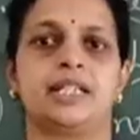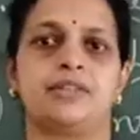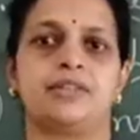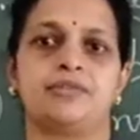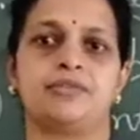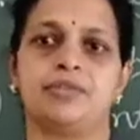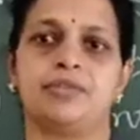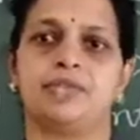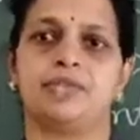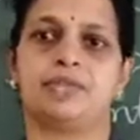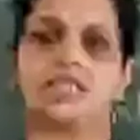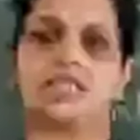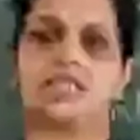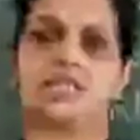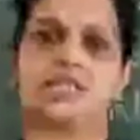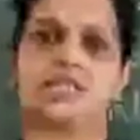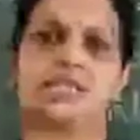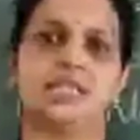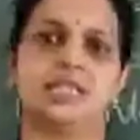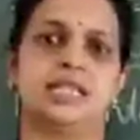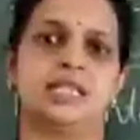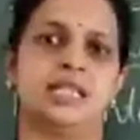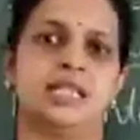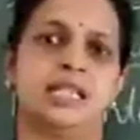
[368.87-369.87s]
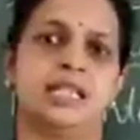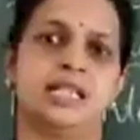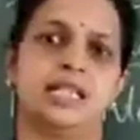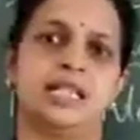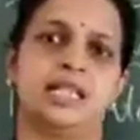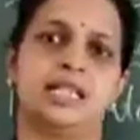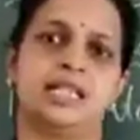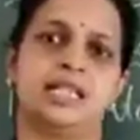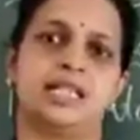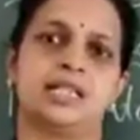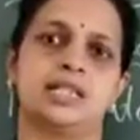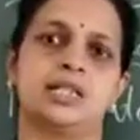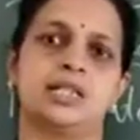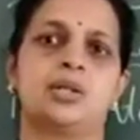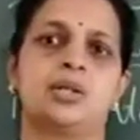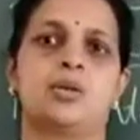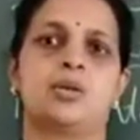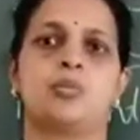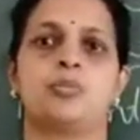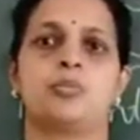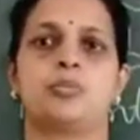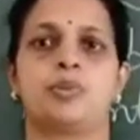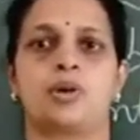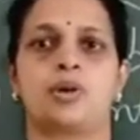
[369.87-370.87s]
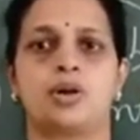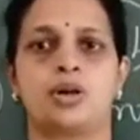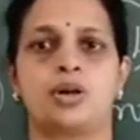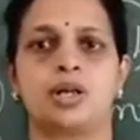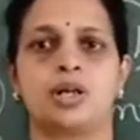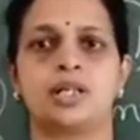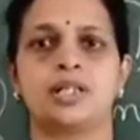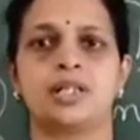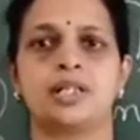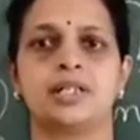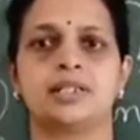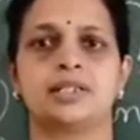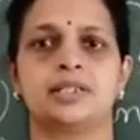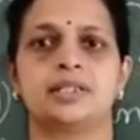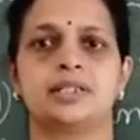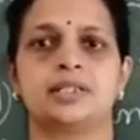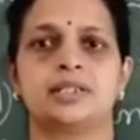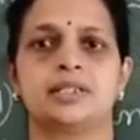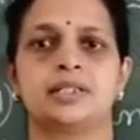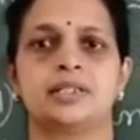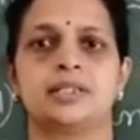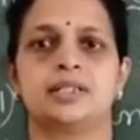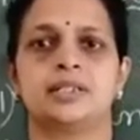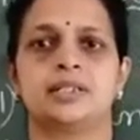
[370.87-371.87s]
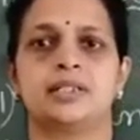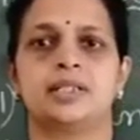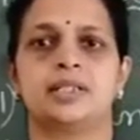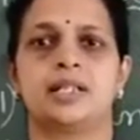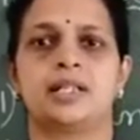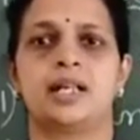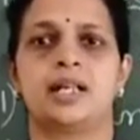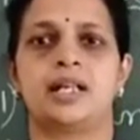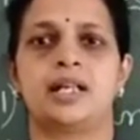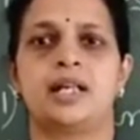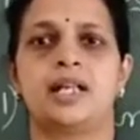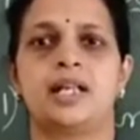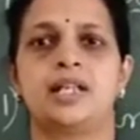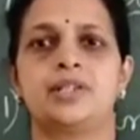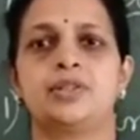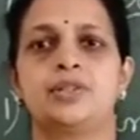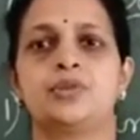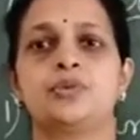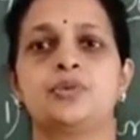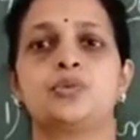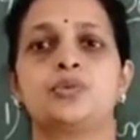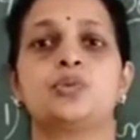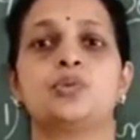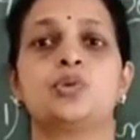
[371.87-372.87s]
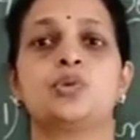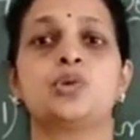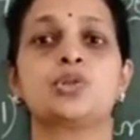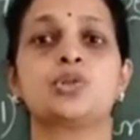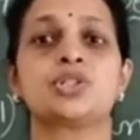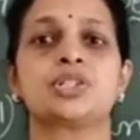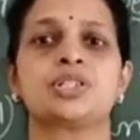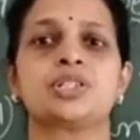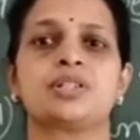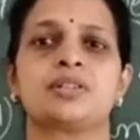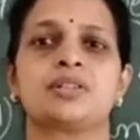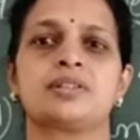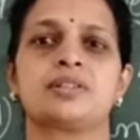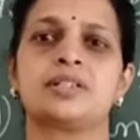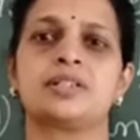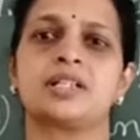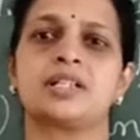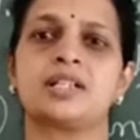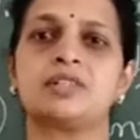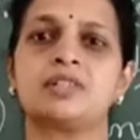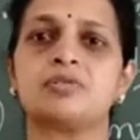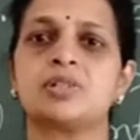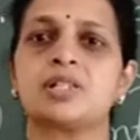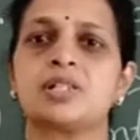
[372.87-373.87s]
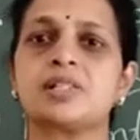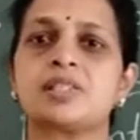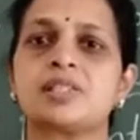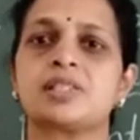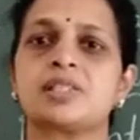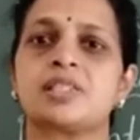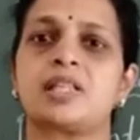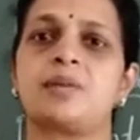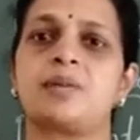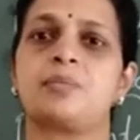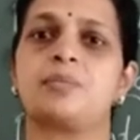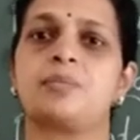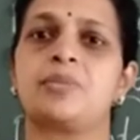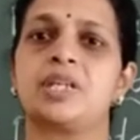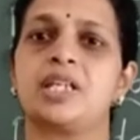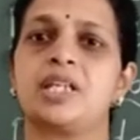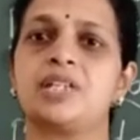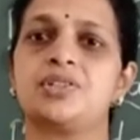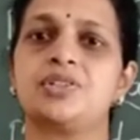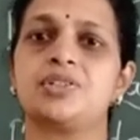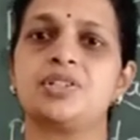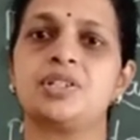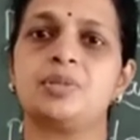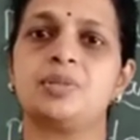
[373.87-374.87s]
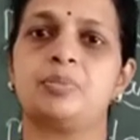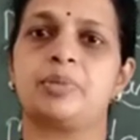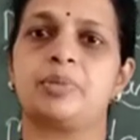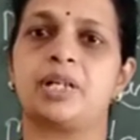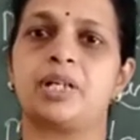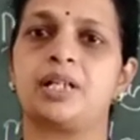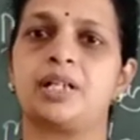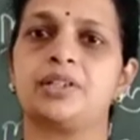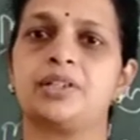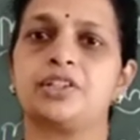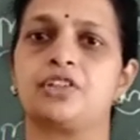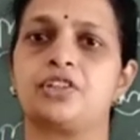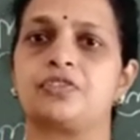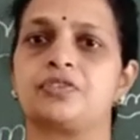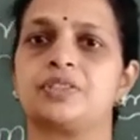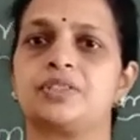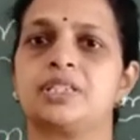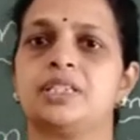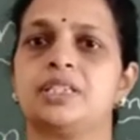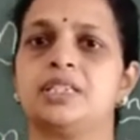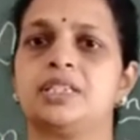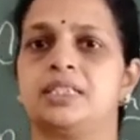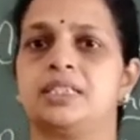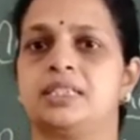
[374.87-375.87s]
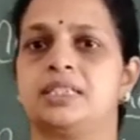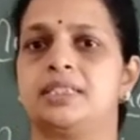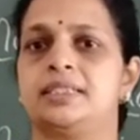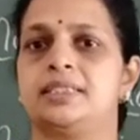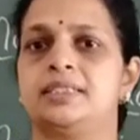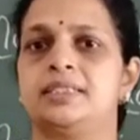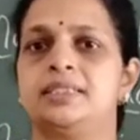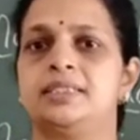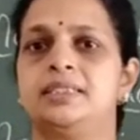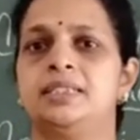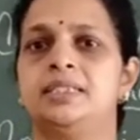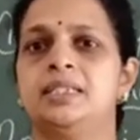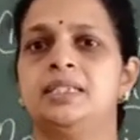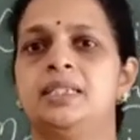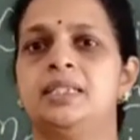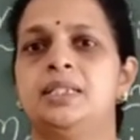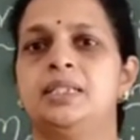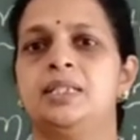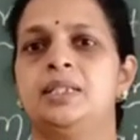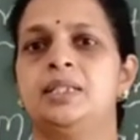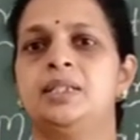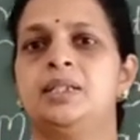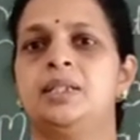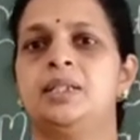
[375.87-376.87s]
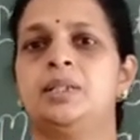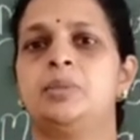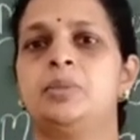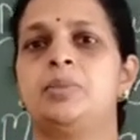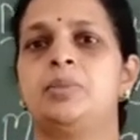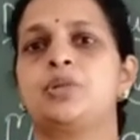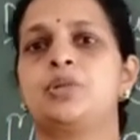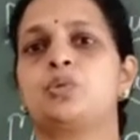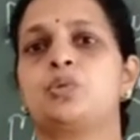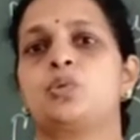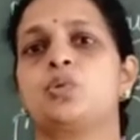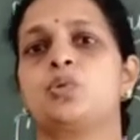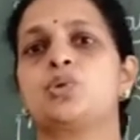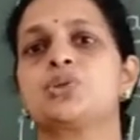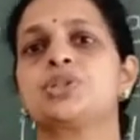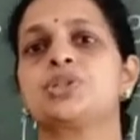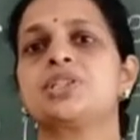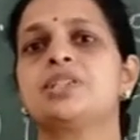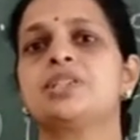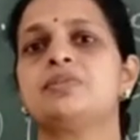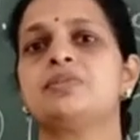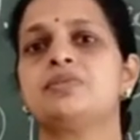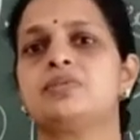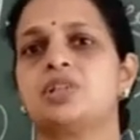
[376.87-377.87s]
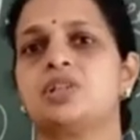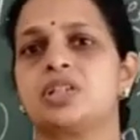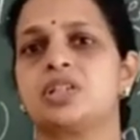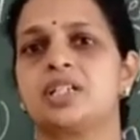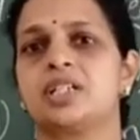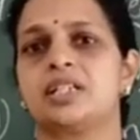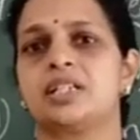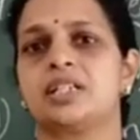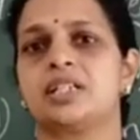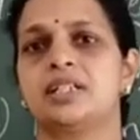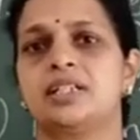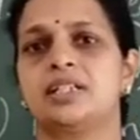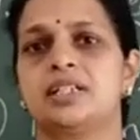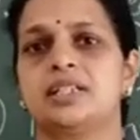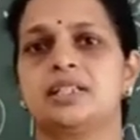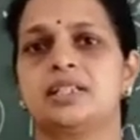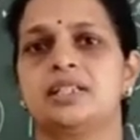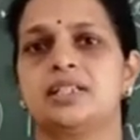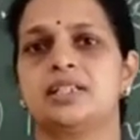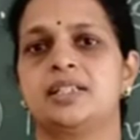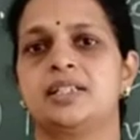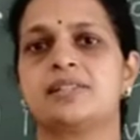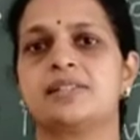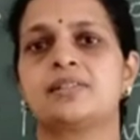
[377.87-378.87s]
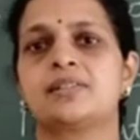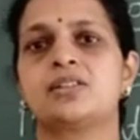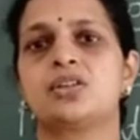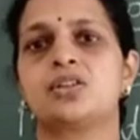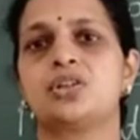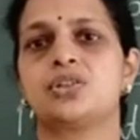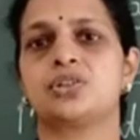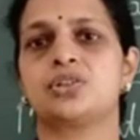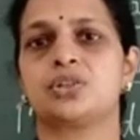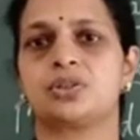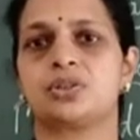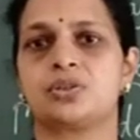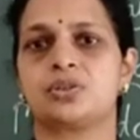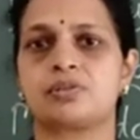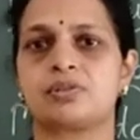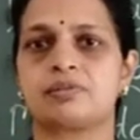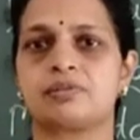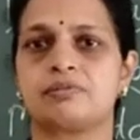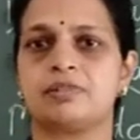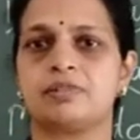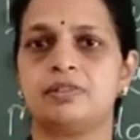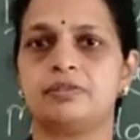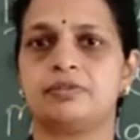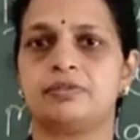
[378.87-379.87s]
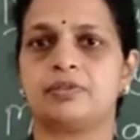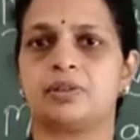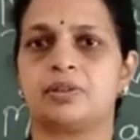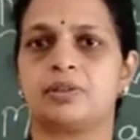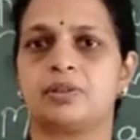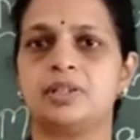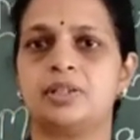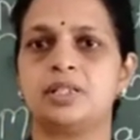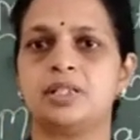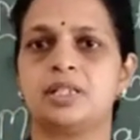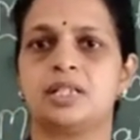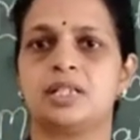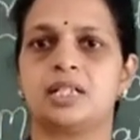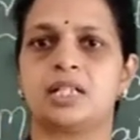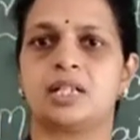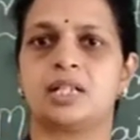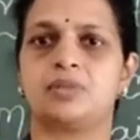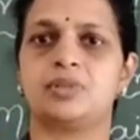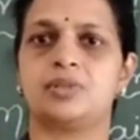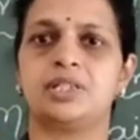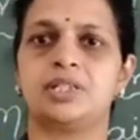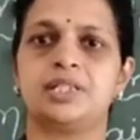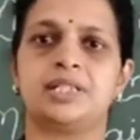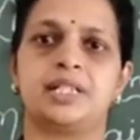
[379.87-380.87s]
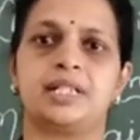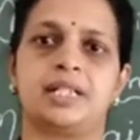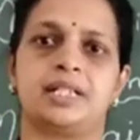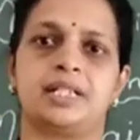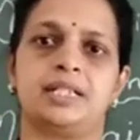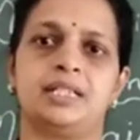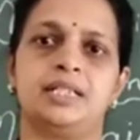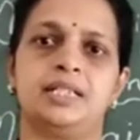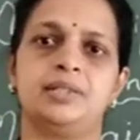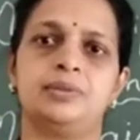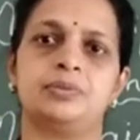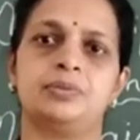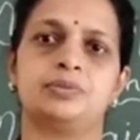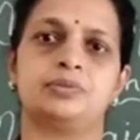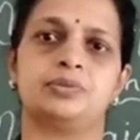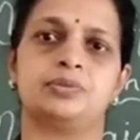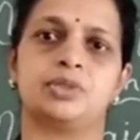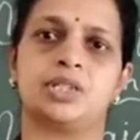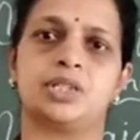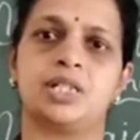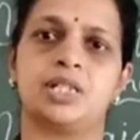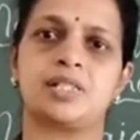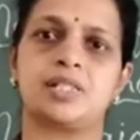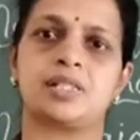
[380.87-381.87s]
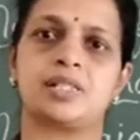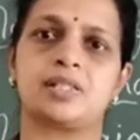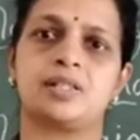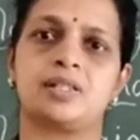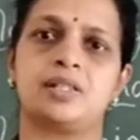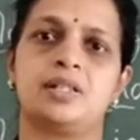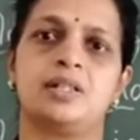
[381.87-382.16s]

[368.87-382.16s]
river, lake, pond, and ocean covers the major part of the earth. But ocean water is not useful for our daily works.